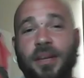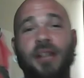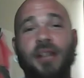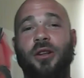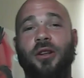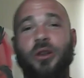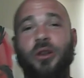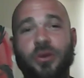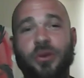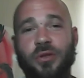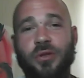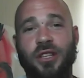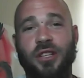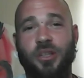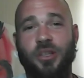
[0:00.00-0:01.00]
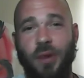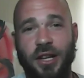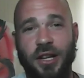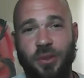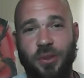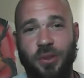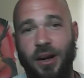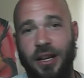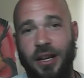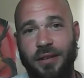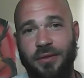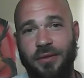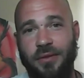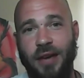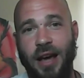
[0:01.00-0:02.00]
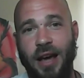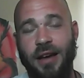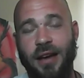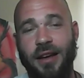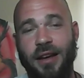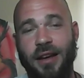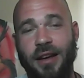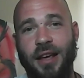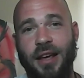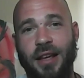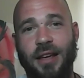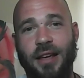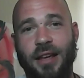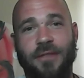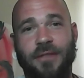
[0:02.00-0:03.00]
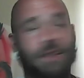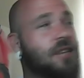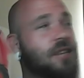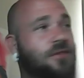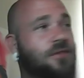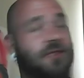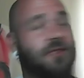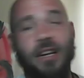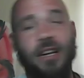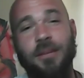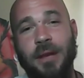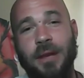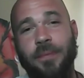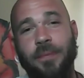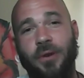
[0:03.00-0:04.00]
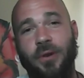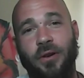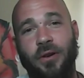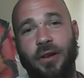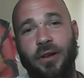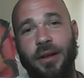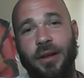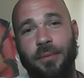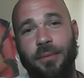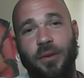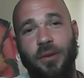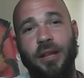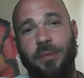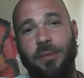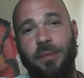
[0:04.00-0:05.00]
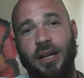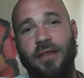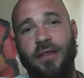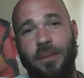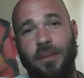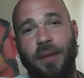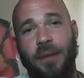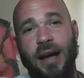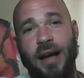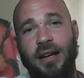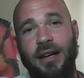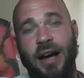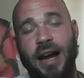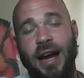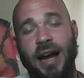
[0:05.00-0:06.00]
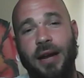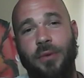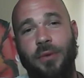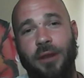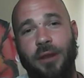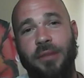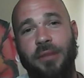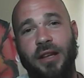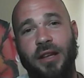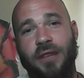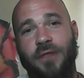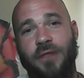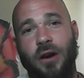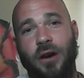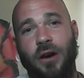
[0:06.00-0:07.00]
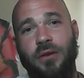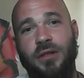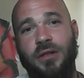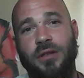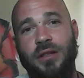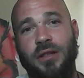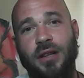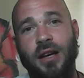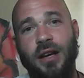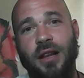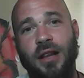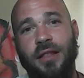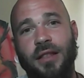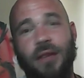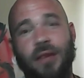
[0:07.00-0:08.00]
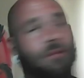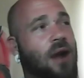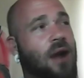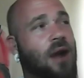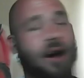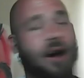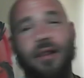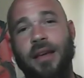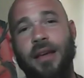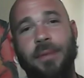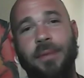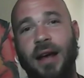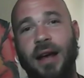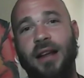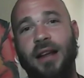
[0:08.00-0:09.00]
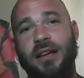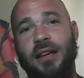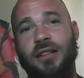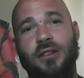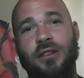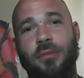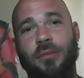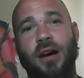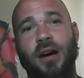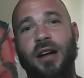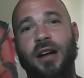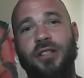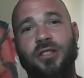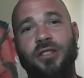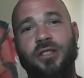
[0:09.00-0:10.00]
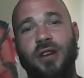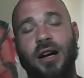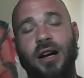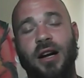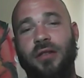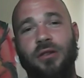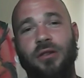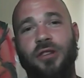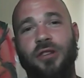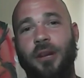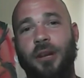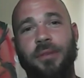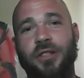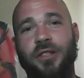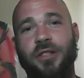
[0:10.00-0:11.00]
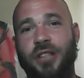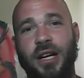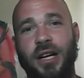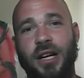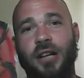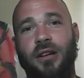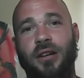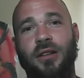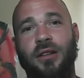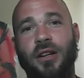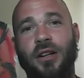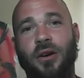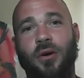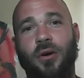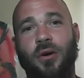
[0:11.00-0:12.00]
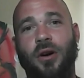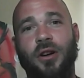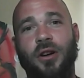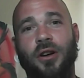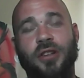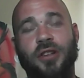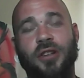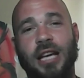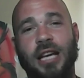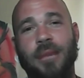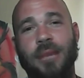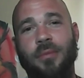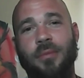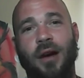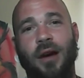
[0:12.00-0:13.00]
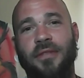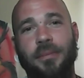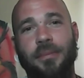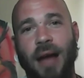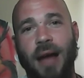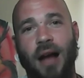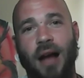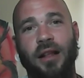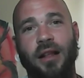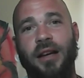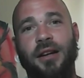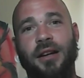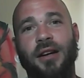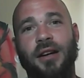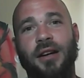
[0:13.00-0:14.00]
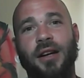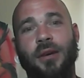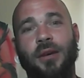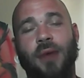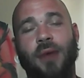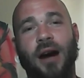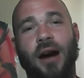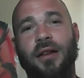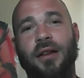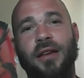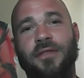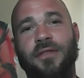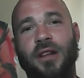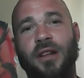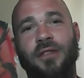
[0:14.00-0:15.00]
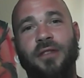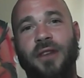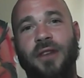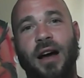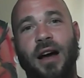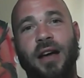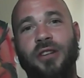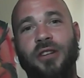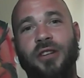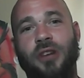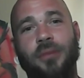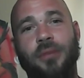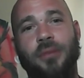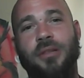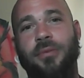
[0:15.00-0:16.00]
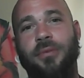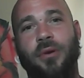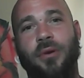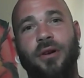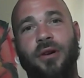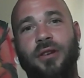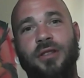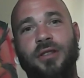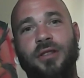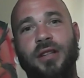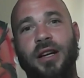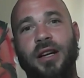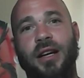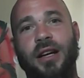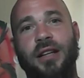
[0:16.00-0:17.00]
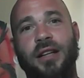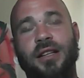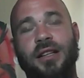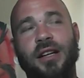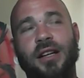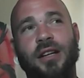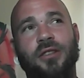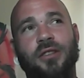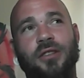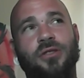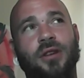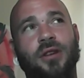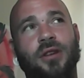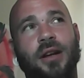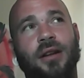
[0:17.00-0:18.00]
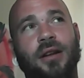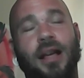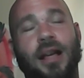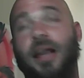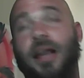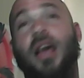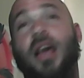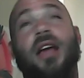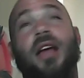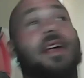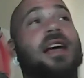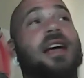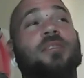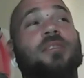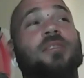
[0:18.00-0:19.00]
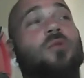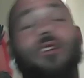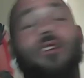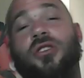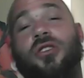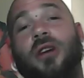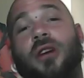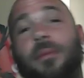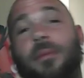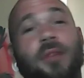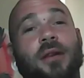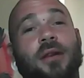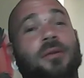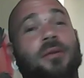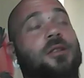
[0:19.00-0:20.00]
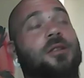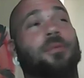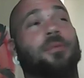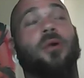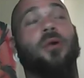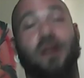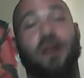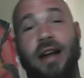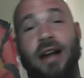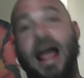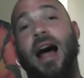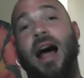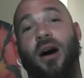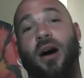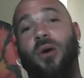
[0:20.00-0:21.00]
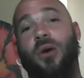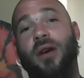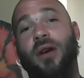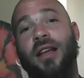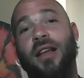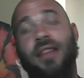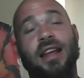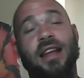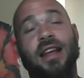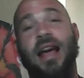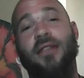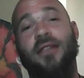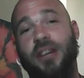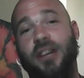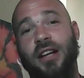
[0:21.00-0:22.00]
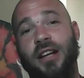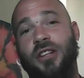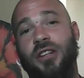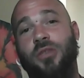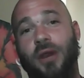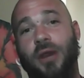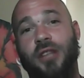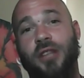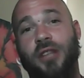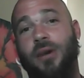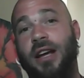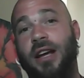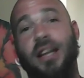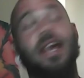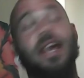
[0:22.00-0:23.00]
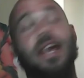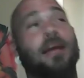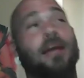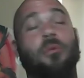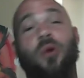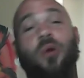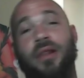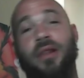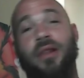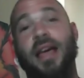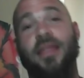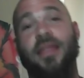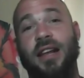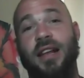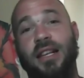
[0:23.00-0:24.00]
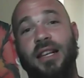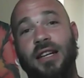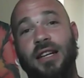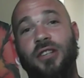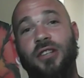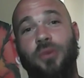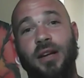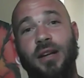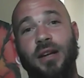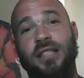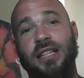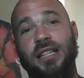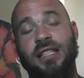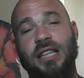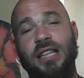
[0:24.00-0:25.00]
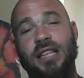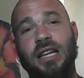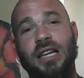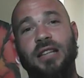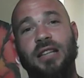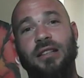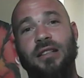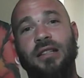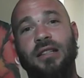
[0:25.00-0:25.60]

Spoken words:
didn't lose in 2020. Okay, if these freaking people really believe that Biden got 81 million votes, then why are they panicking so much and trying to throw Trump in jail or trying to keep him off the ballot? Why are they vilifying Trump supporters and like he has more Trump support now than he ever did in 2020 and he had more then than he did in 2016.